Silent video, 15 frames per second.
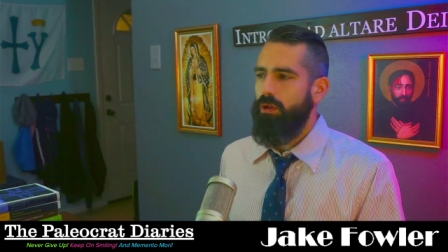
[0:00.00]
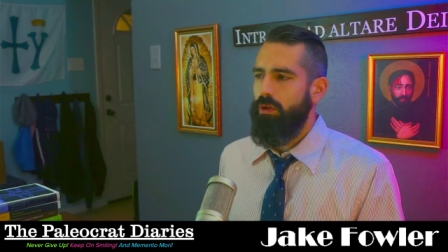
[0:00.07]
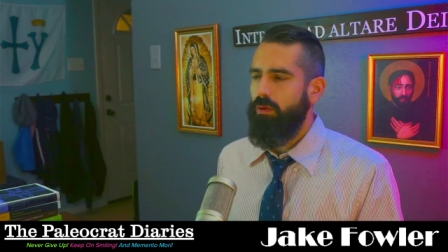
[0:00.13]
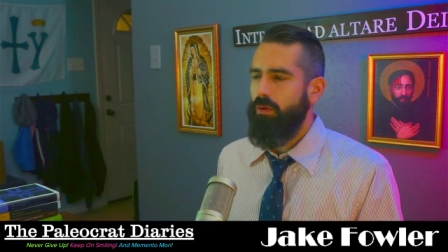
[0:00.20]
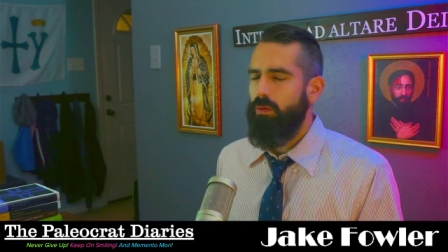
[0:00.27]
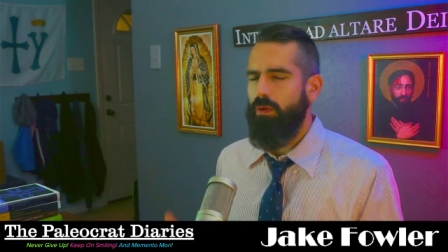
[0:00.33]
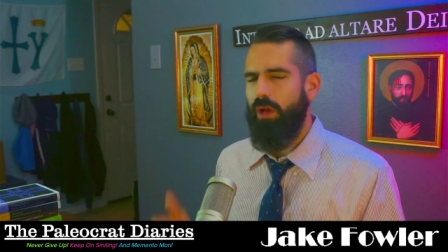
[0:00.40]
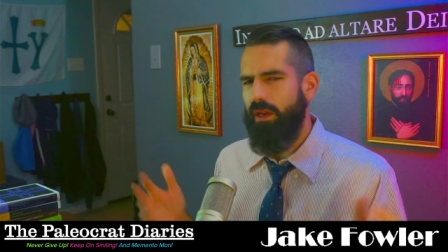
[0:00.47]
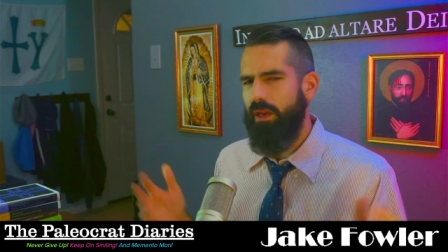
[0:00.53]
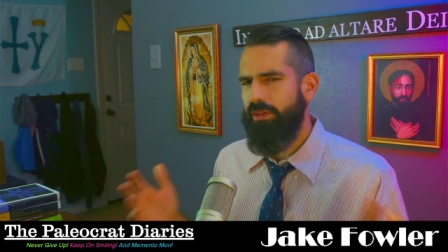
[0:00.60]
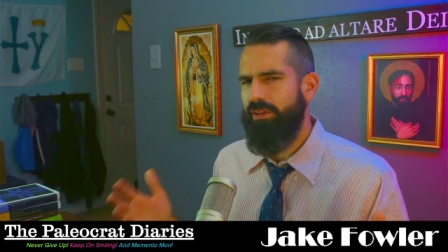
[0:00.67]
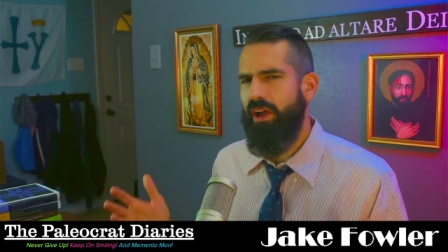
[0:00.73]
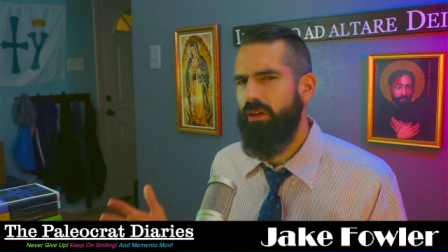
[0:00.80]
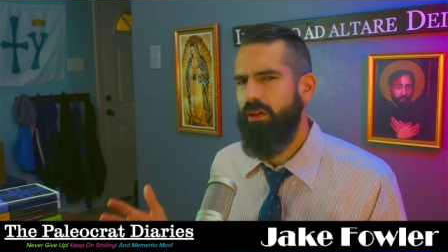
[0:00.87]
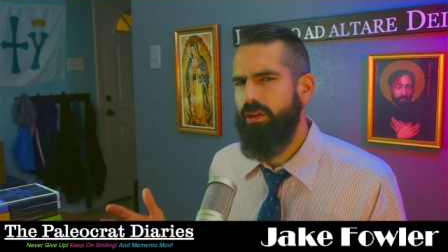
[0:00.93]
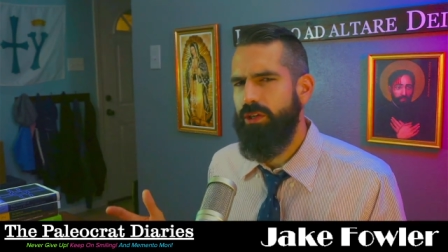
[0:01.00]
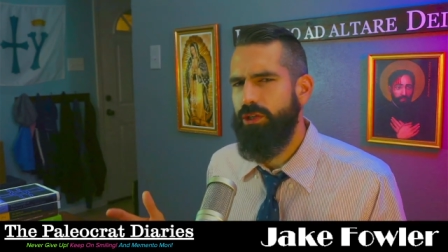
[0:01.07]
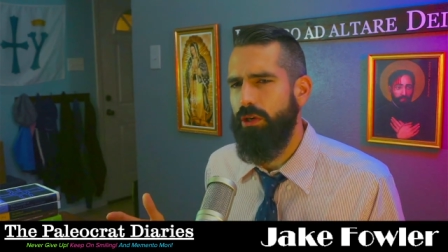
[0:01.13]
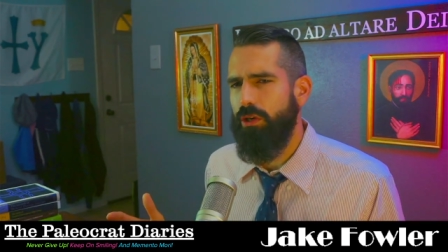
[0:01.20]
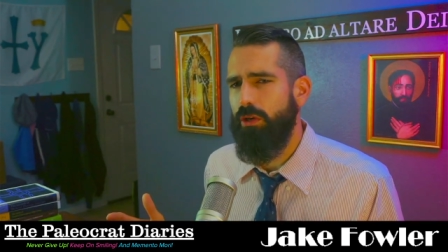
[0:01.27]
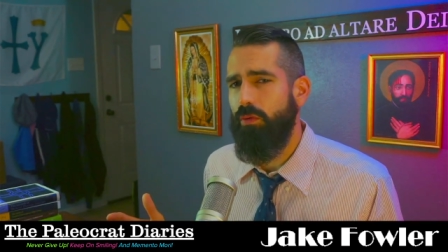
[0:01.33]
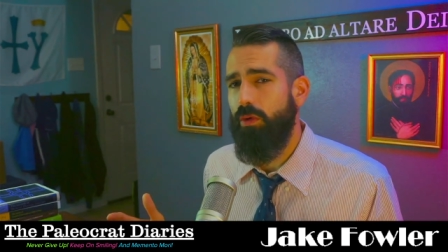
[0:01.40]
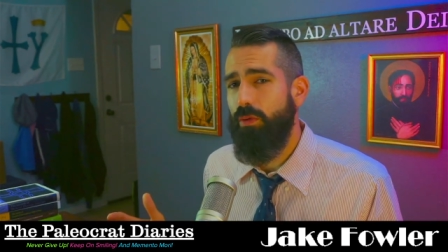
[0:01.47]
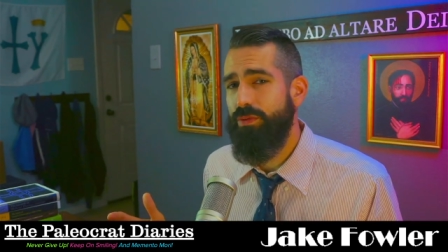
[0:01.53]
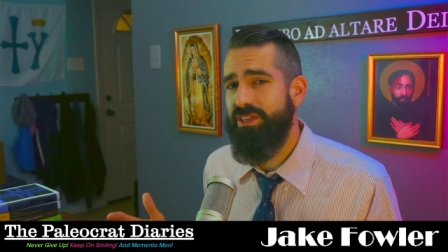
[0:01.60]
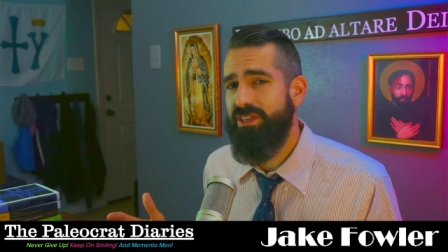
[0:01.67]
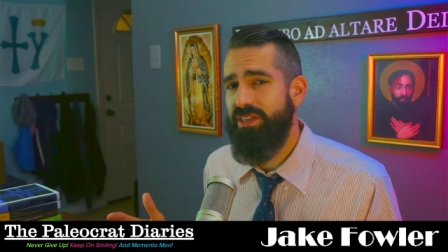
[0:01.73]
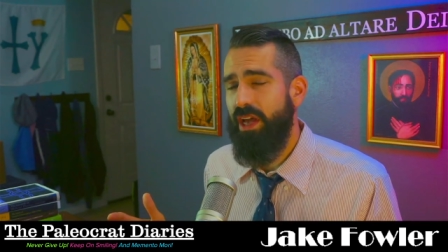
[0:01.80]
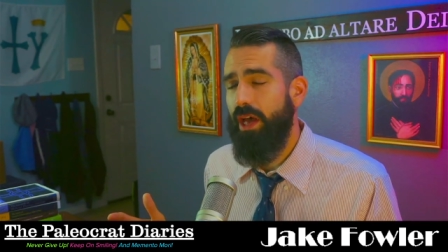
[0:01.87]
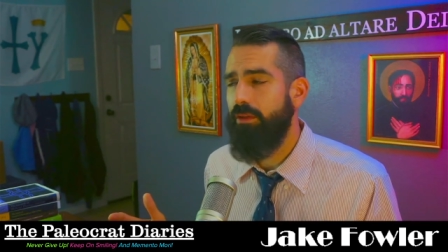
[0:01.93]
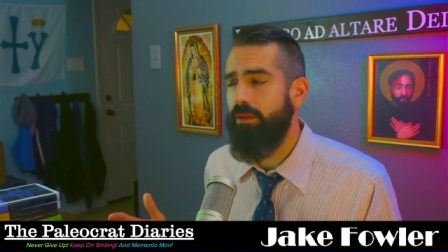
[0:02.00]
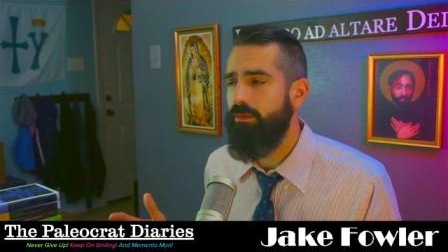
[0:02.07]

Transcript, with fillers: we're not entirely sure what was said.